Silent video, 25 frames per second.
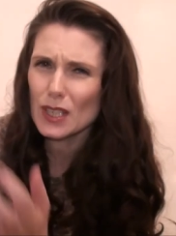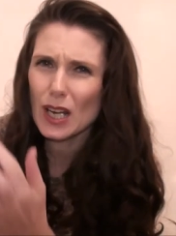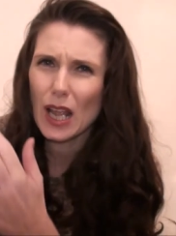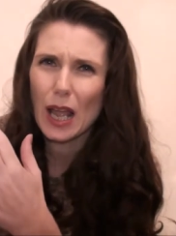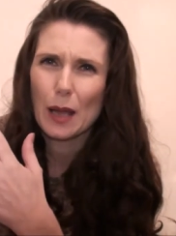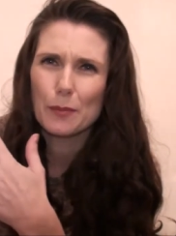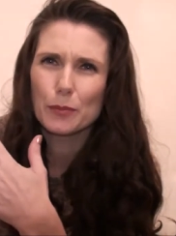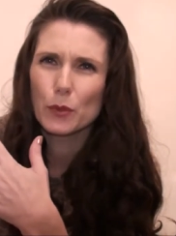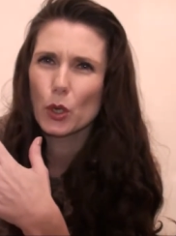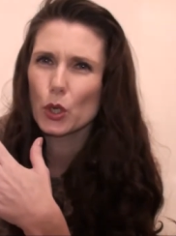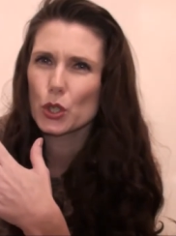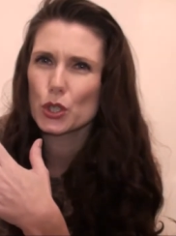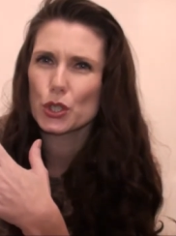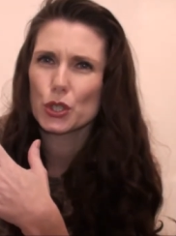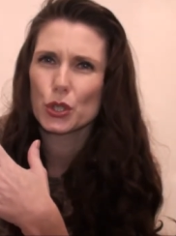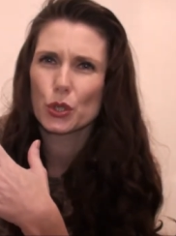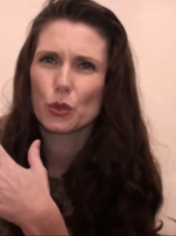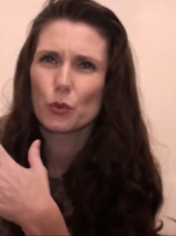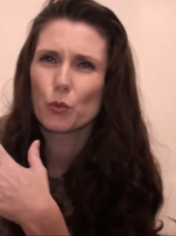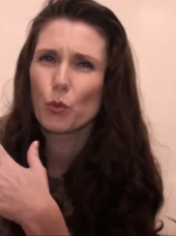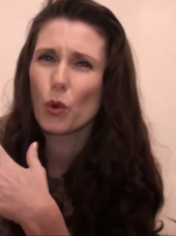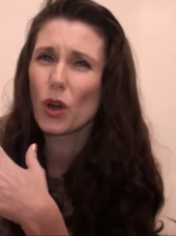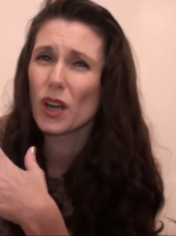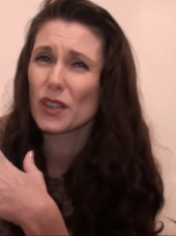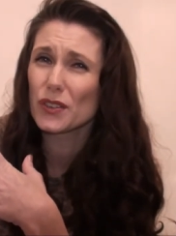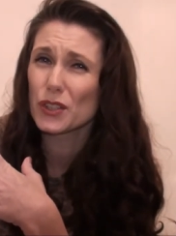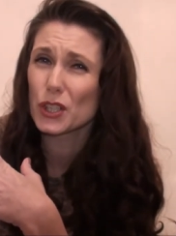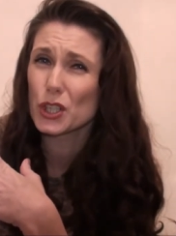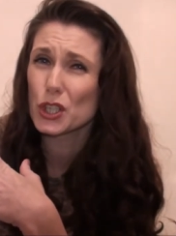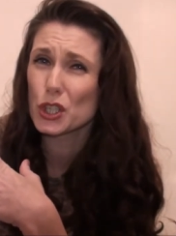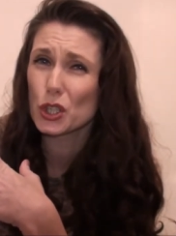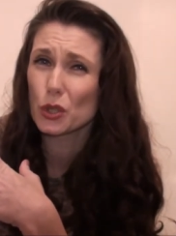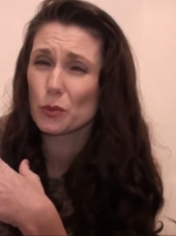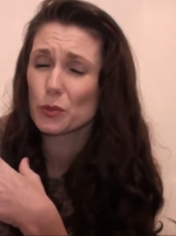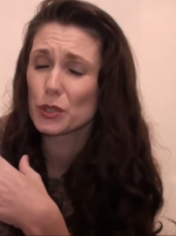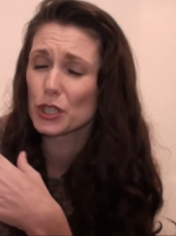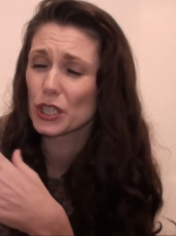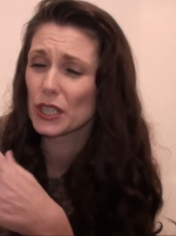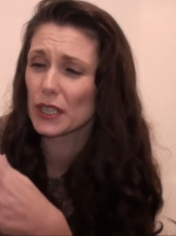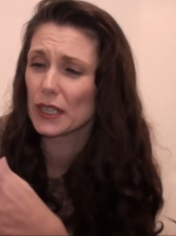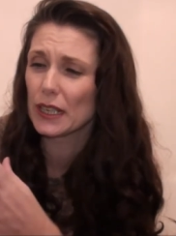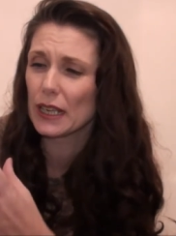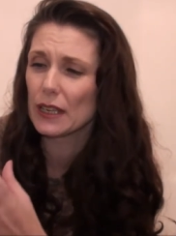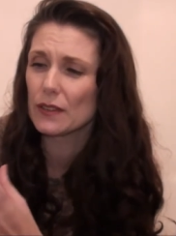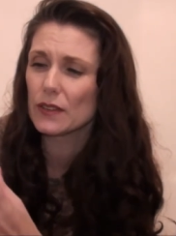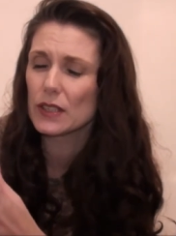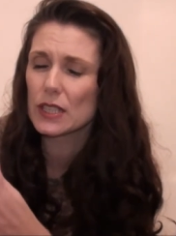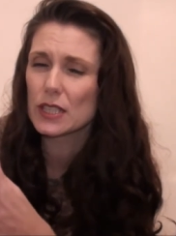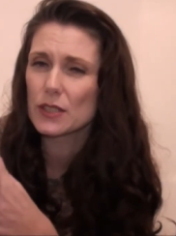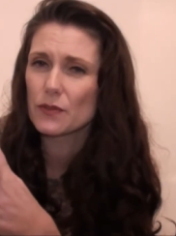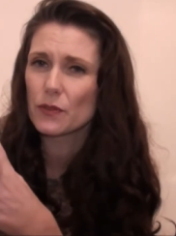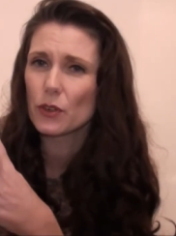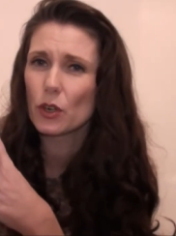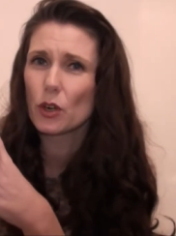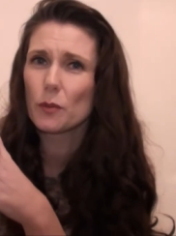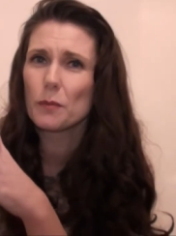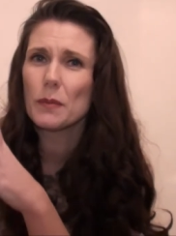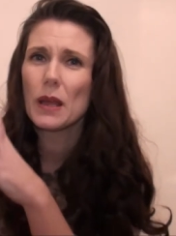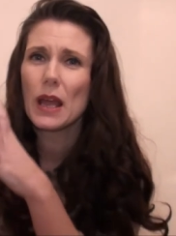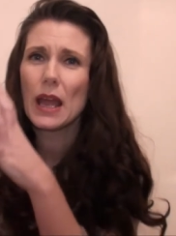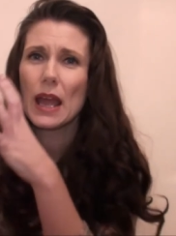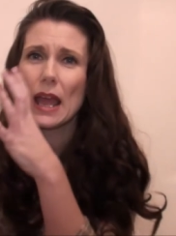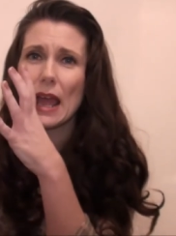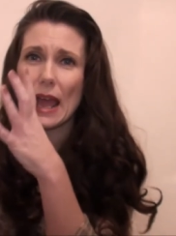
I'm not sure what other shops you can get these from.